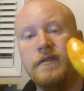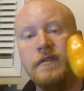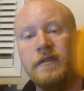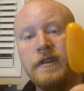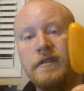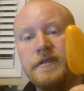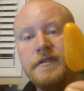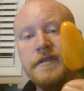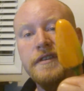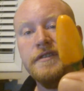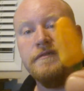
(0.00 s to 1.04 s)
earlier in the
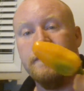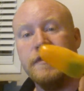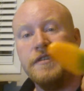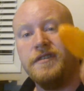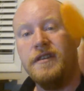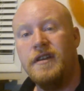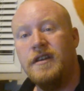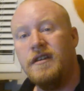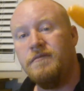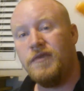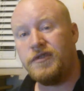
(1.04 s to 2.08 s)
season, which
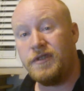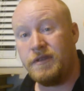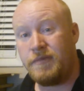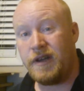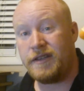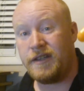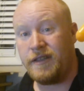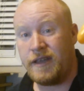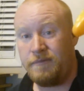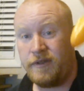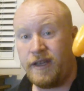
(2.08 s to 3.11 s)
most of the pods on
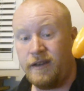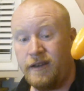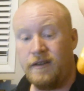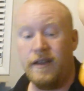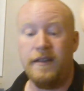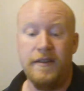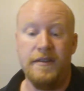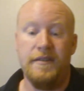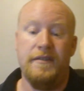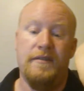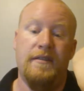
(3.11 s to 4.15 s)
that plant look like
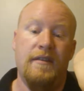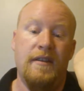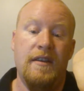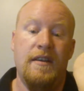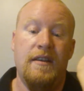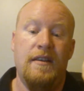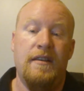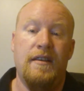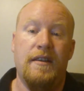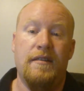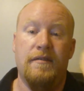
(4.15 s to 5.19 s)
this,
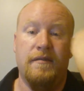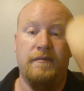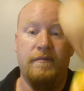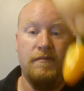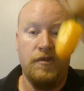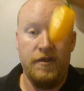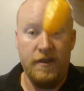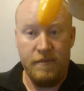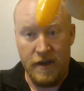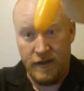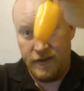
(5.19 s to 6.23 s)
and most of
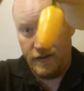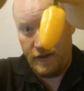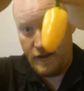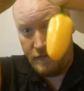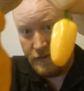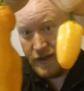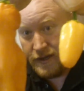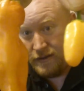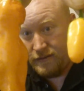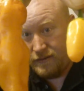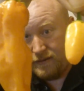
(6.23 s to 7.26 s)
the pods on the other
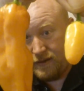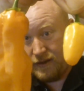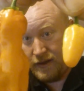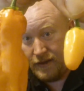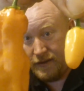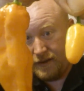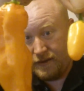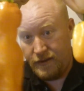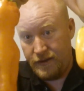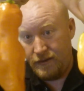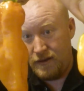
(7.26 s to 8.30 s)
plant look like
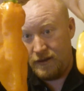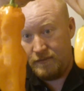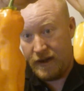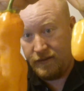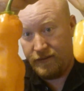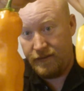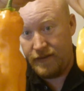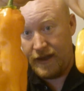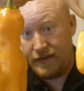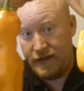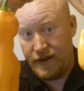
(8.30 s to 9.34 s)
this, and they're all about
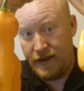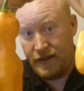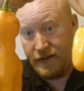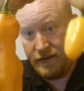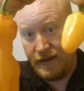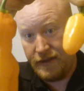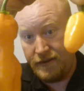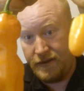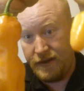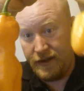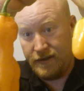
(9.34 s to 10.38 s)
that size. That's the
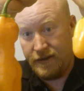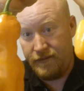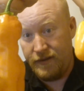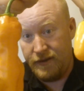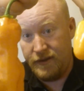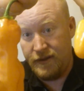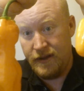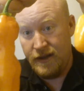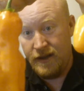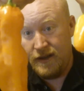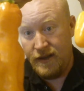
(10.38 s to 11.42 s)
size difference.
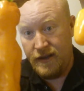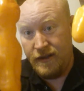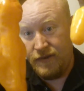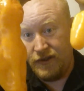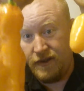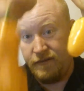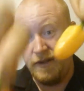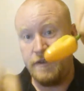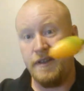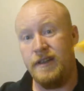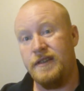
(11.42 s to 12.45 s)
And what's
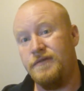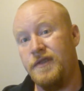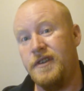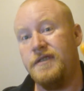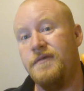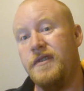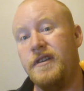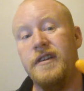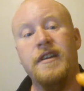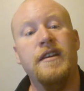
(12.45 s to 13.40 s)
interesting is with this one,